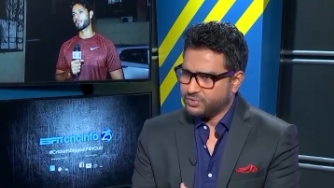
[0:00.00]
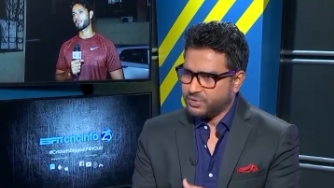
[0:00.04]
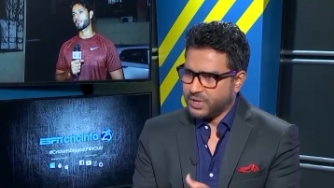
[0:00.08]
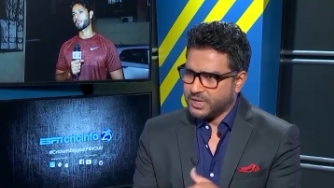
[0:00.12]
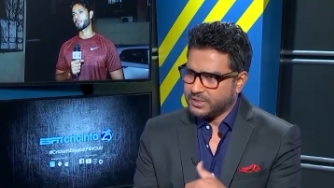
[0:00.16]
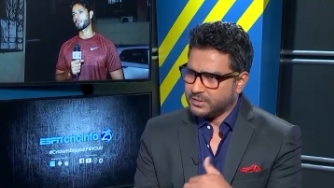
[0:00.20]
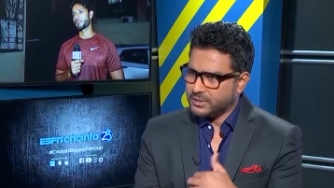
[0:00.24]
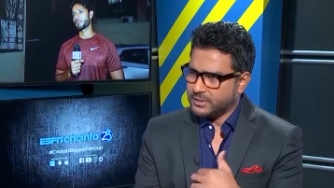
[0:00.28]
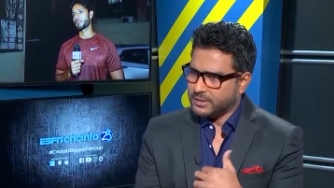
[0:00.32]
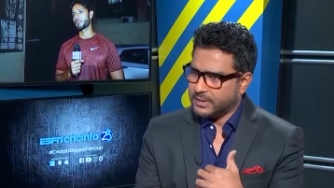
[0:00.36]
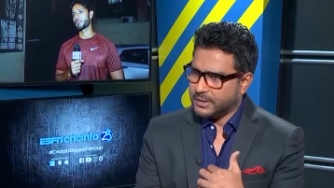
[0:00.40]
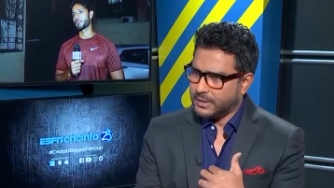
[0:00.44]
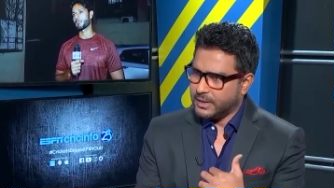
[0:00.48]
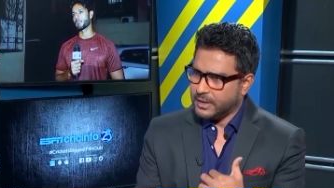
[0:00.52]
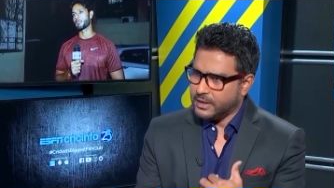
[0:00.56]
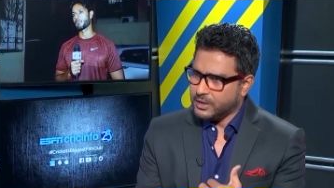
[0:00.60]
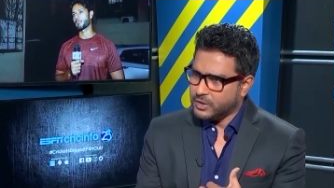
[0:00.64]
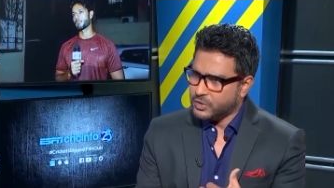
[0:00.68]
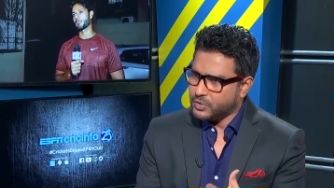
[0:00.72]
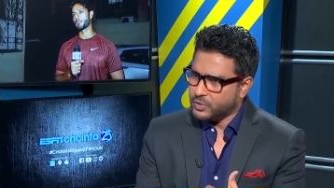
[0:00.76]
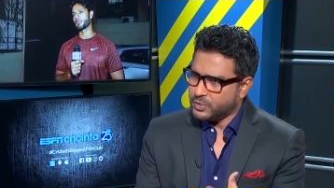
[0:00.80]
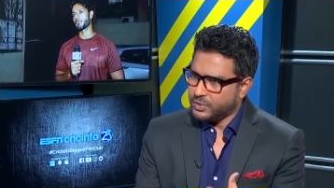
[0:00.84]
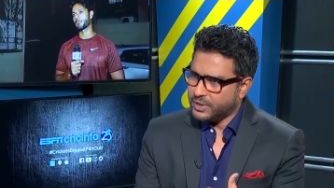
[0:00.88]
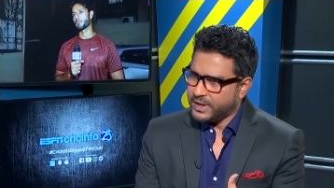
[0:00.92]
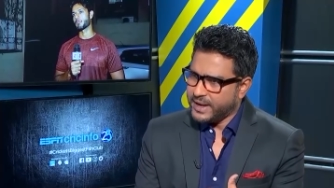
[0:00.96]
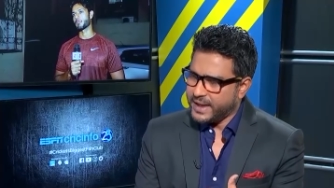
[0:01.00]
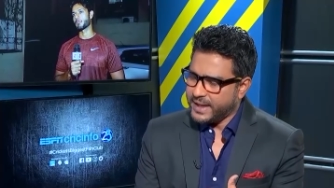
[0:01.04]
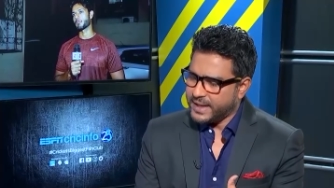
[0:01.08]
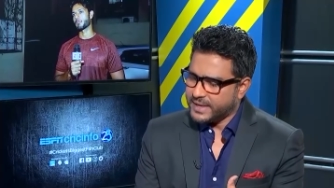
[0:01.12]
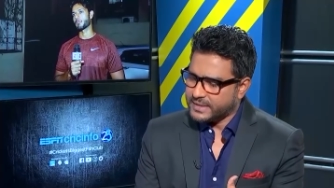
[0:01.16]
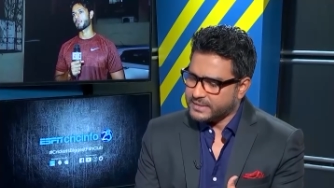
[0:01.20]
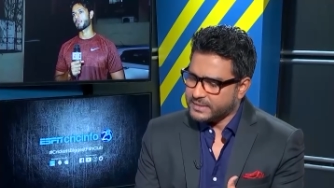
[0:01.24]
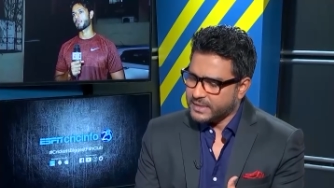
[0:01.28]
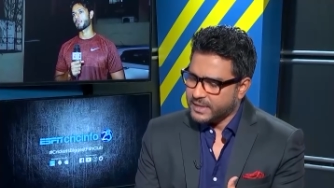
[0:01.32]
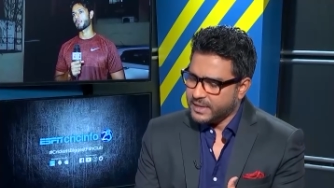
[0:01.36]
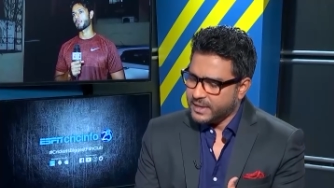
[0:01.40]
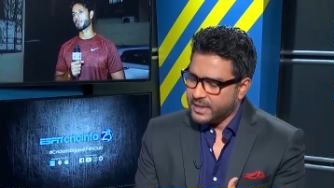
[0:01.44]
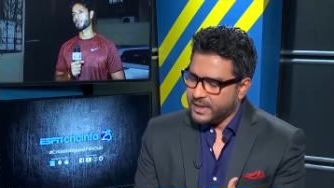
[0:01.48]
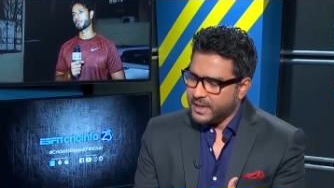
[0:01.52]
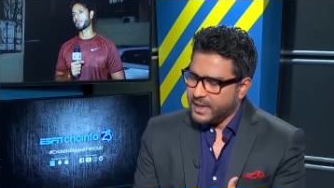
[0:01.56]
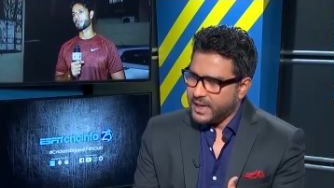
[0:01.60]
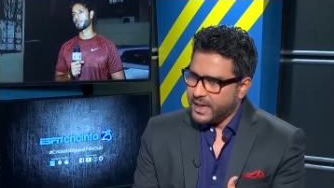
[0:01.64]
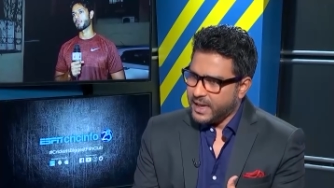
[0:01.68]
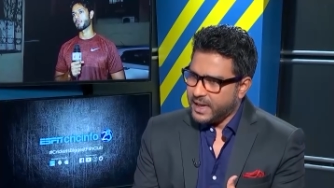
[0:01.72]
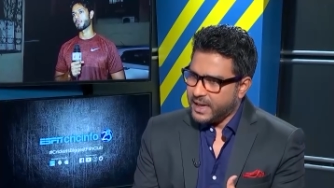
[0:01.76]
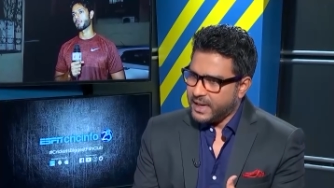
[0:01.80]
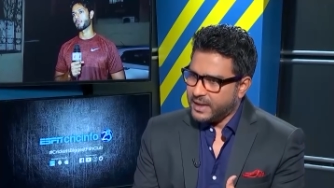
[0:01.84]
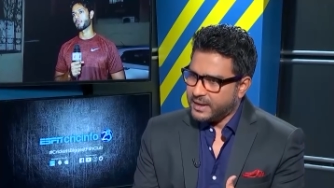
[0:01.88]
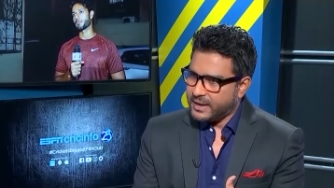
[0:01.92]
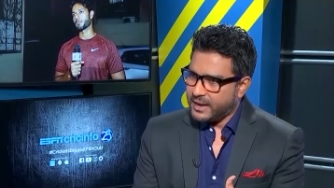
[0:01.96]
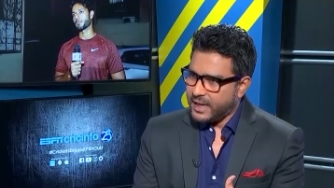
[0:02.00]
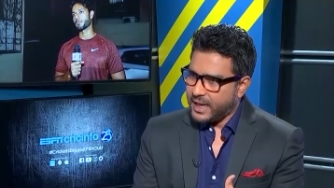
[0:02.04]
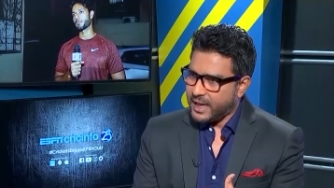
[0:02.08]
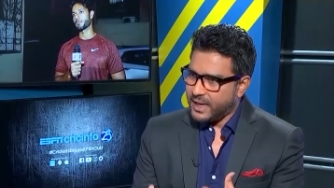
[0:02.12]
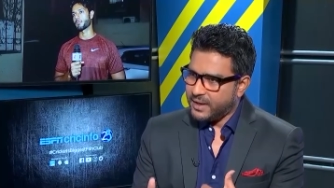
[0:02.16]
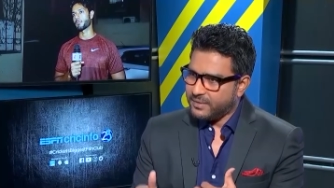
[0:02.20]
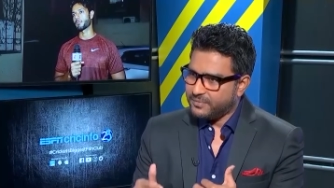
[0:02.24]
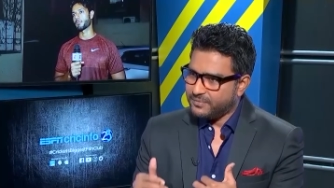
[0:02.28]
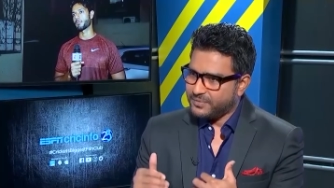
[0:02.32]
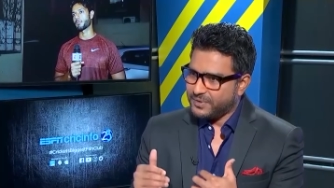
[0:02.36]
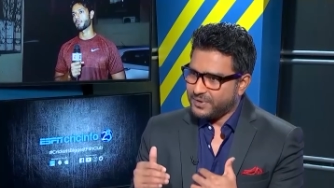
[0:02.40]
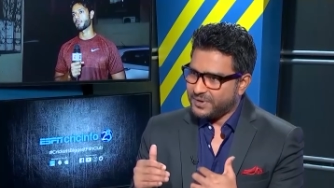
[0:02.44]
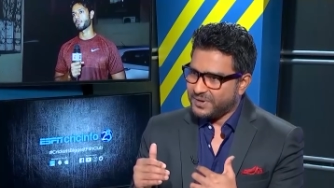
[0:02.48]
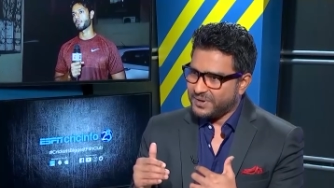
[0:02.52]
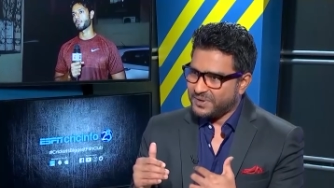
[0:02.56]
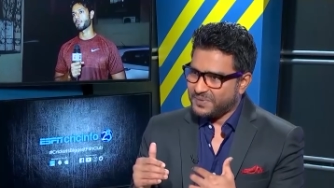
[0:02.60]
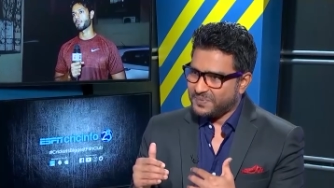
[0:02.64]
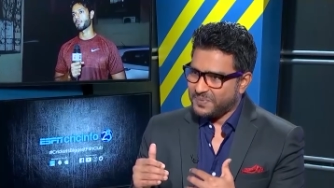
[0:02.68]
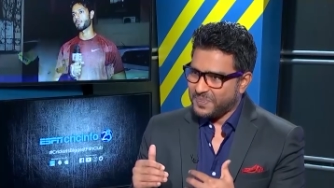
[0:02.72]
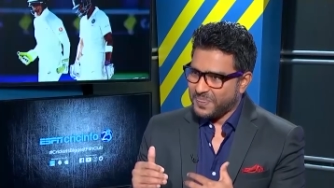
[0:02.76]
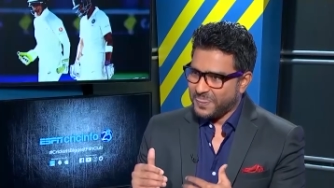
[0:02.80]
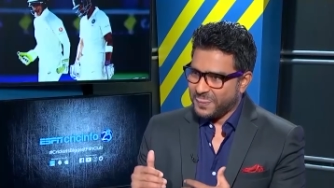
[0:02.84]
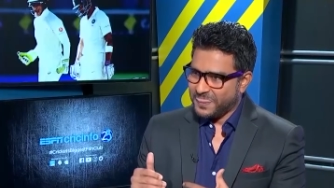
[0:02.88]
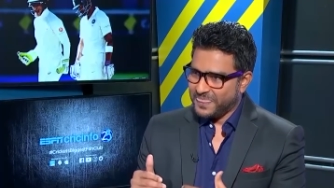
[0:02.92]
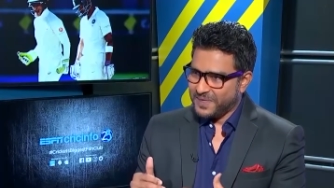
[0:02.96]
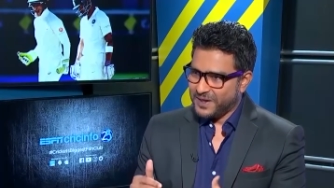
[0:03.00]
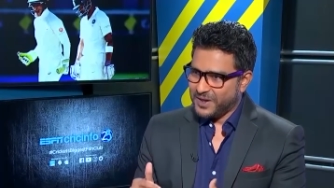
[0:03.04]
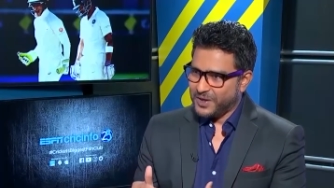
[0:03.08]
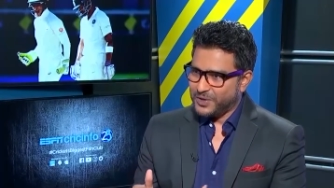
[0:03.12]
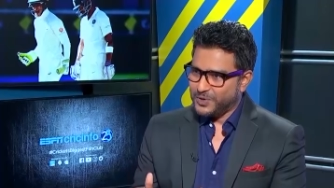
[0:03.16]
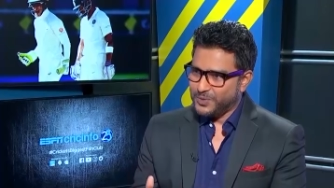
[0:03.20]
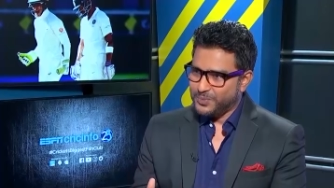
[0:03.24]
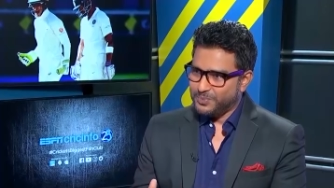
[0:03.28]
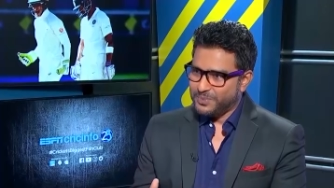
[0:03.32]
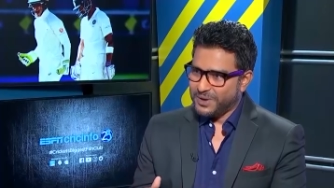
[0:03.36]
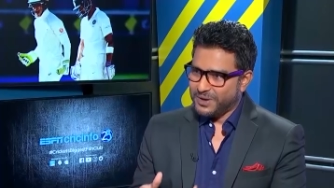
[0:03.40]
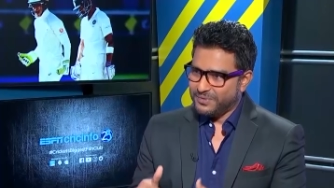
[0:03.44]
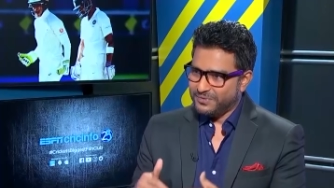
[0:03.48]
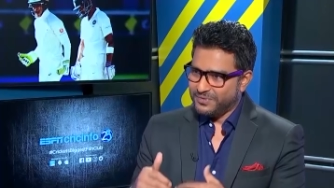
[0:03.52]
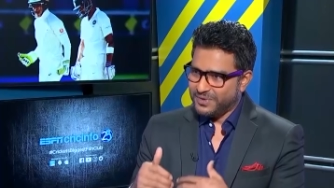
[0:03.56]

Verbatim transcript: rather than indoor nets, and have... Uh, Hanuma